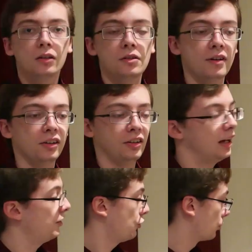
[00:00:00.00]
You've also
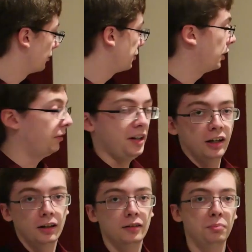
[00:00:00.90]
got George over
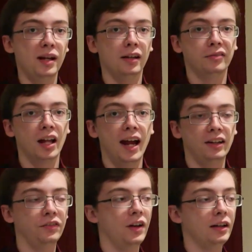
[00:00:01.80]
here being fly
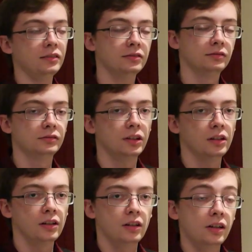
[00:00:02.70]
as fuck.
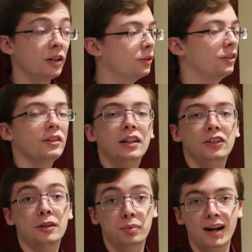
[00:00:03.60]
You know, it's
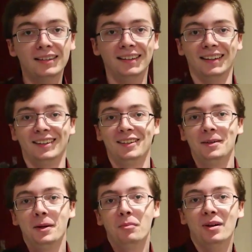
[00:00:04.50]
depressing
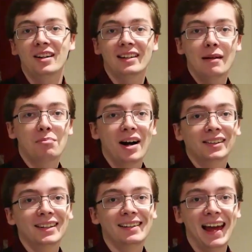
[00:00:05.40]
because I
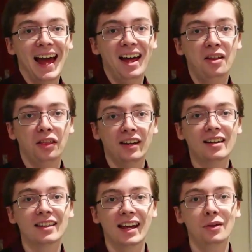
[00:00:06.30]
bought this hat
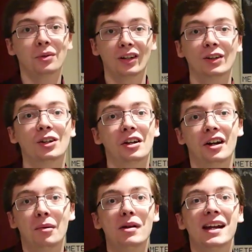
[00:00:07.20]
thinking that it would look good
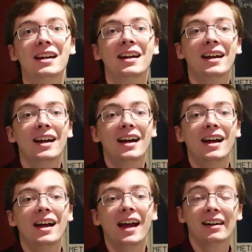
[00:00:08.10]
on me,
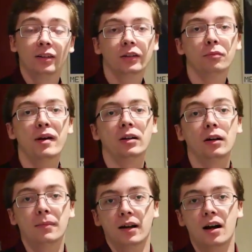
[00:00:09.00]
and it looks better
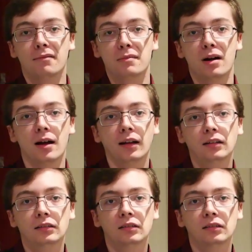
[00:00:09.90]
on my coffee pot.